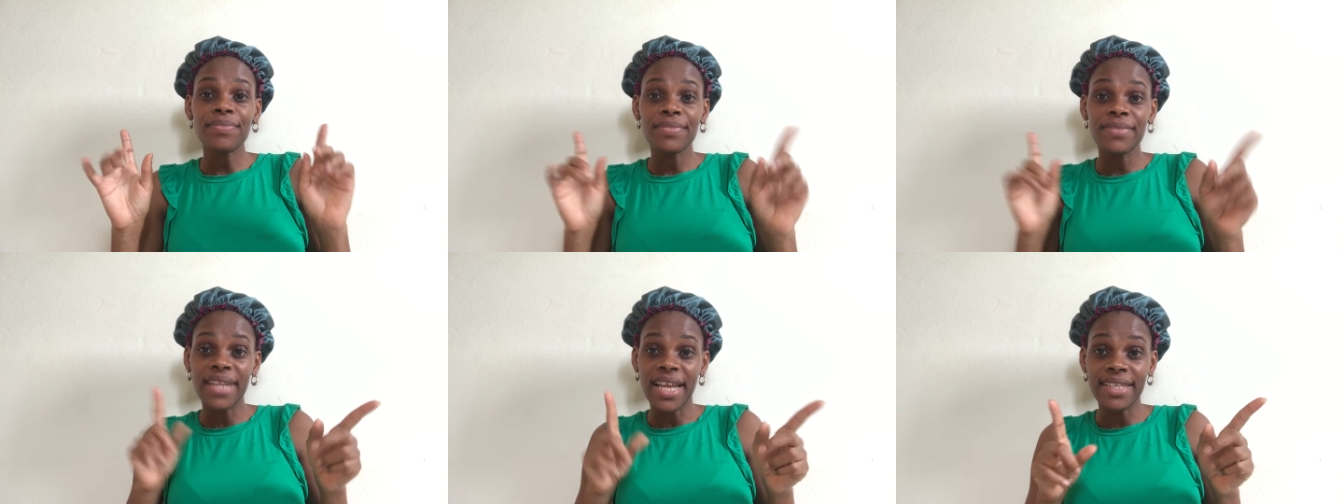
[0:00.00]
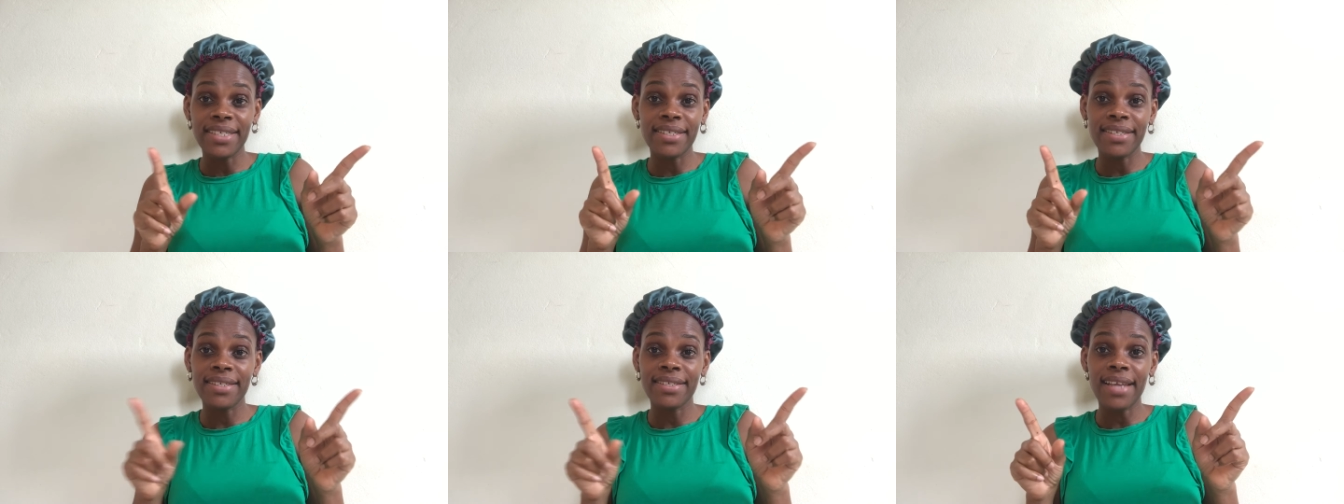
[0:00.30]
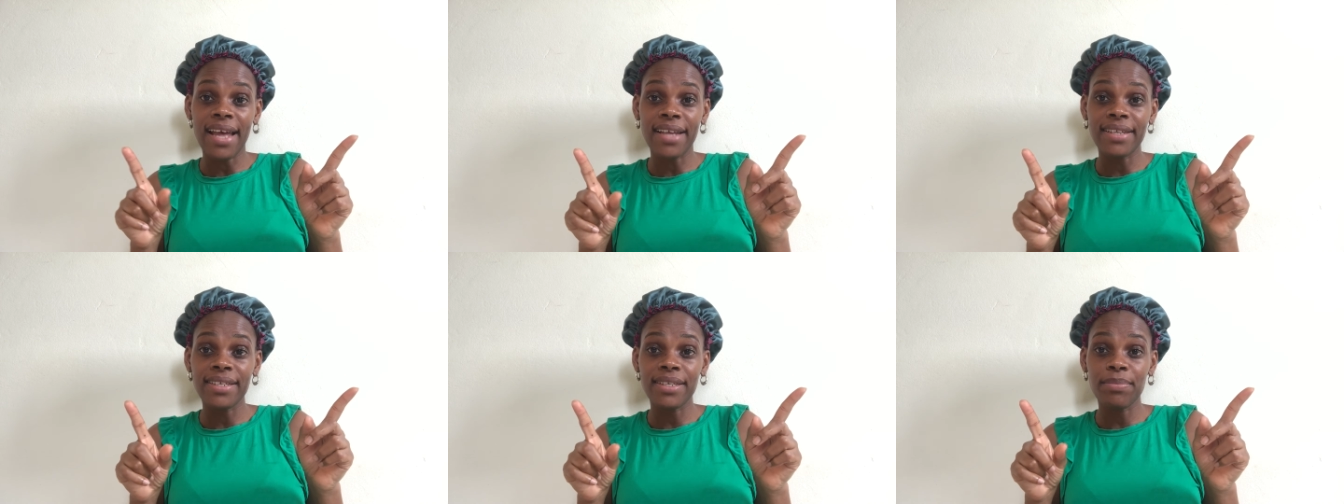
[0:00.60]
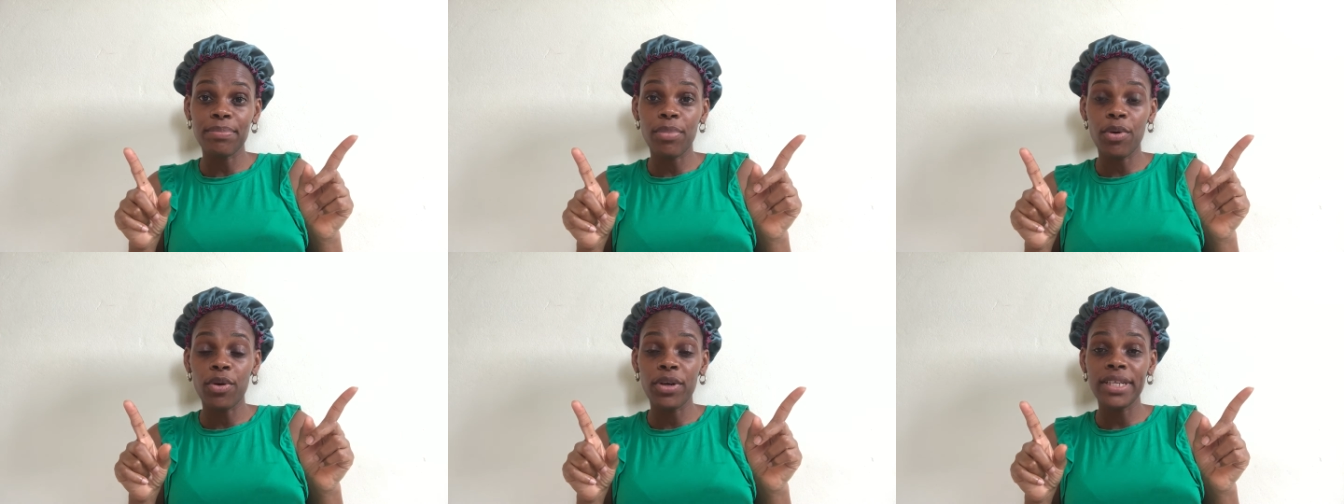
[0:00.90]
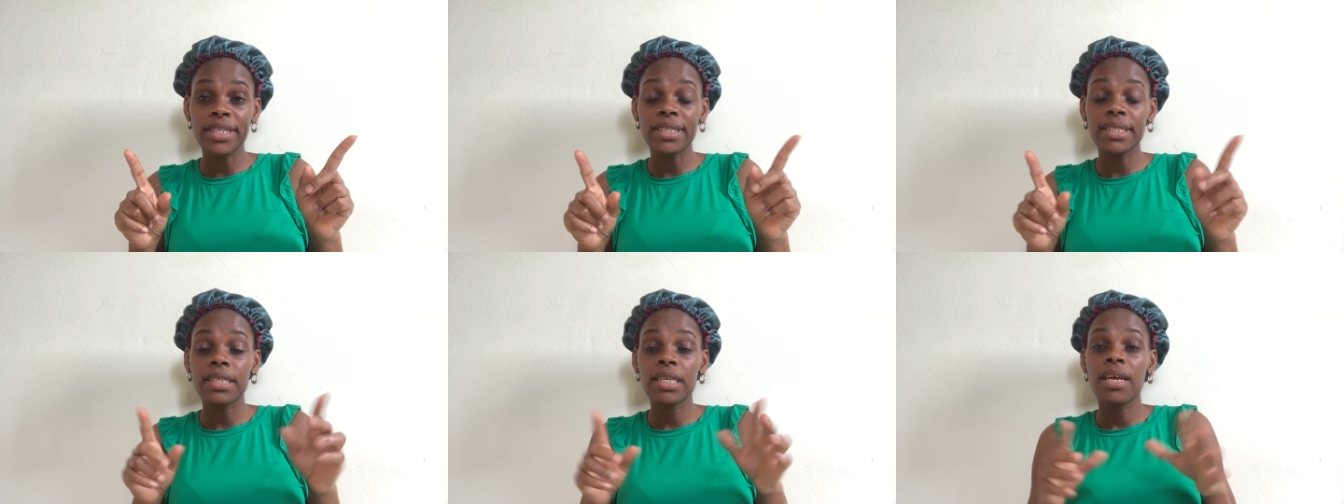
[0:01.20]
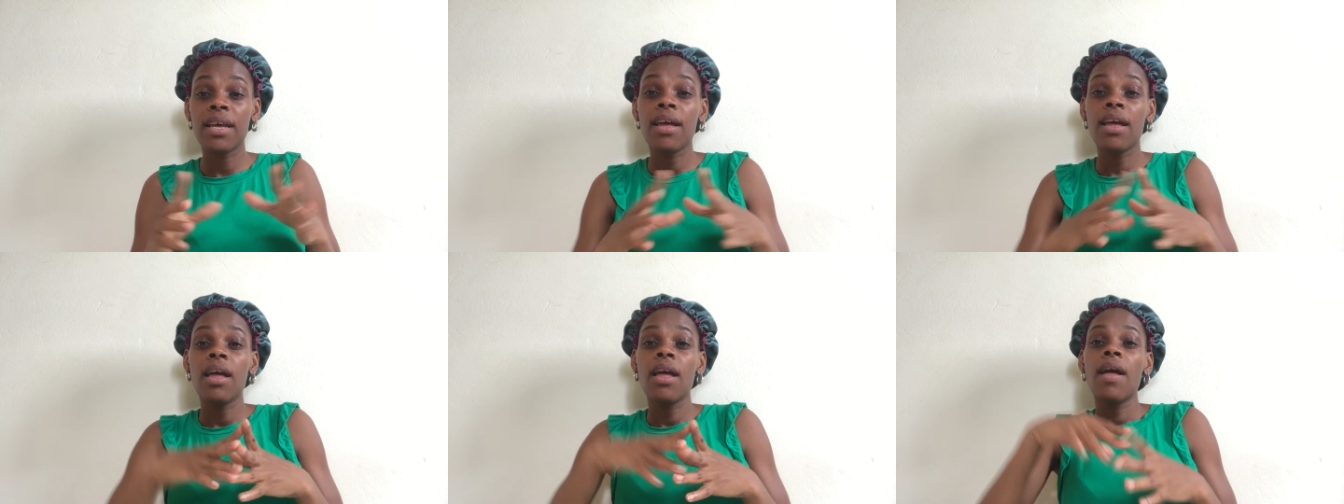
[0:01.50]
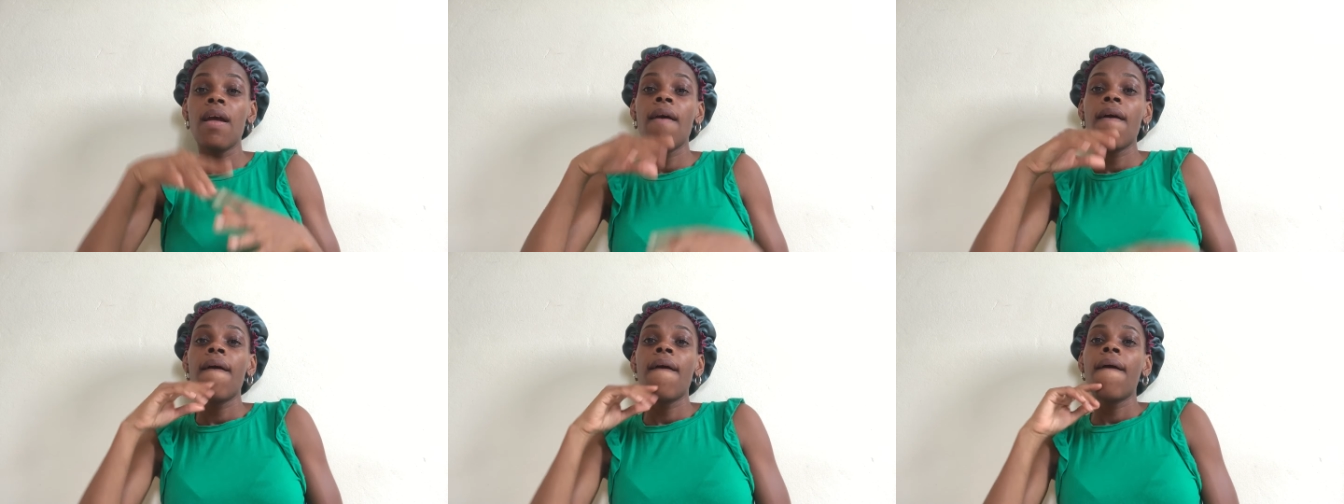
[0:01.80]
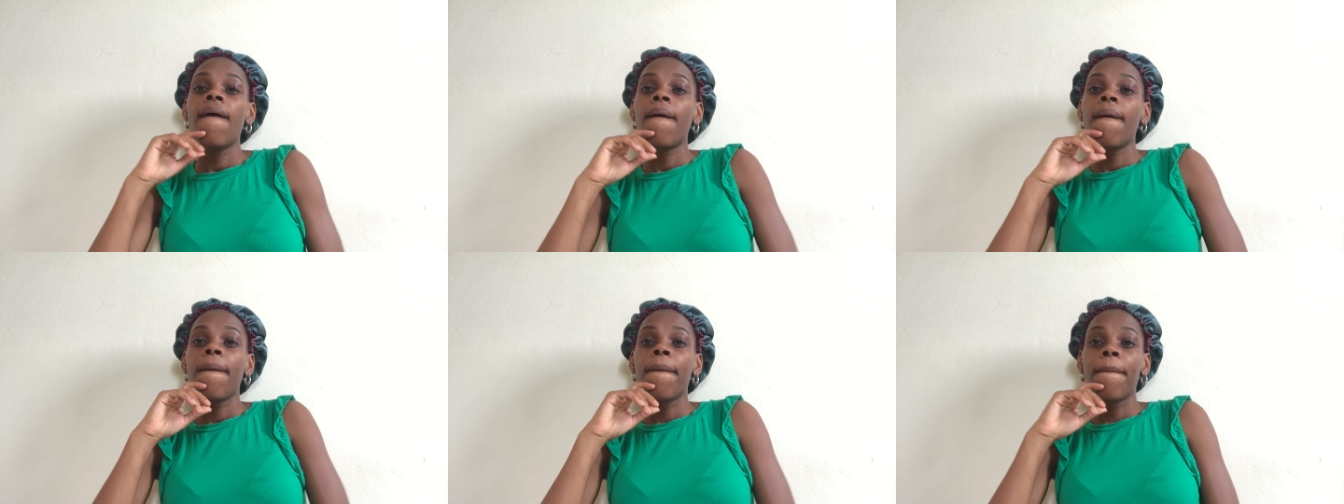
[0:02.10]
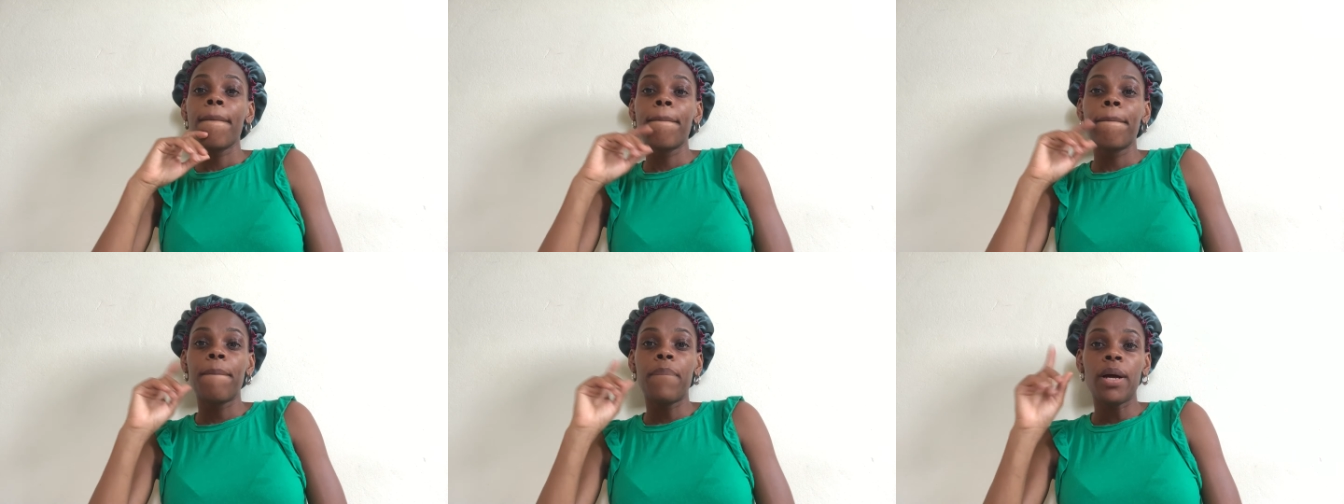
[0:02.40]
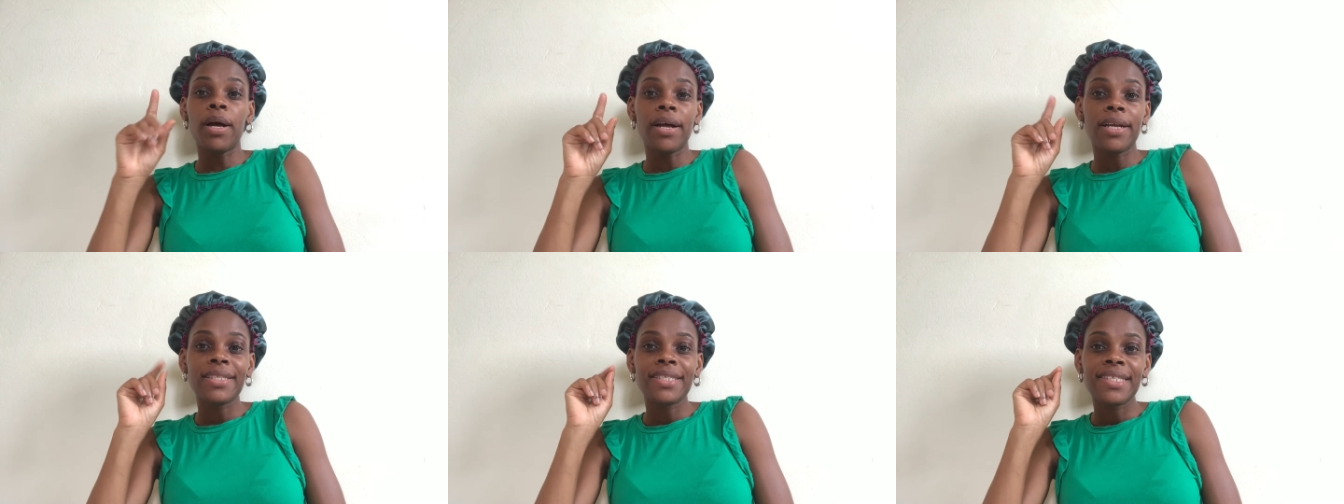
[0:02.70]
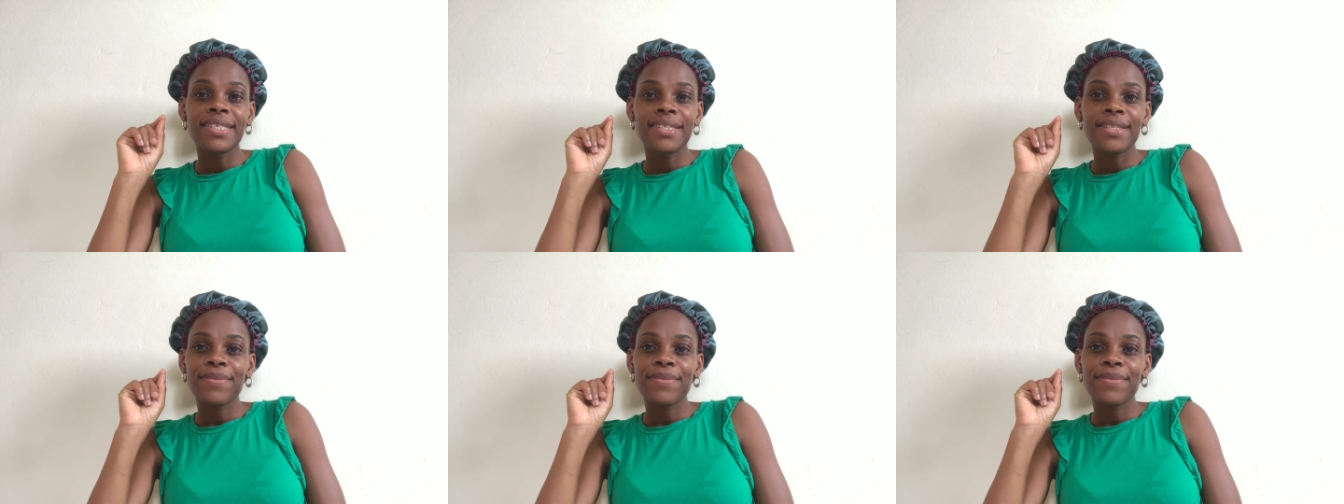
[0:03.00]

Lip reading: That's the starting point. But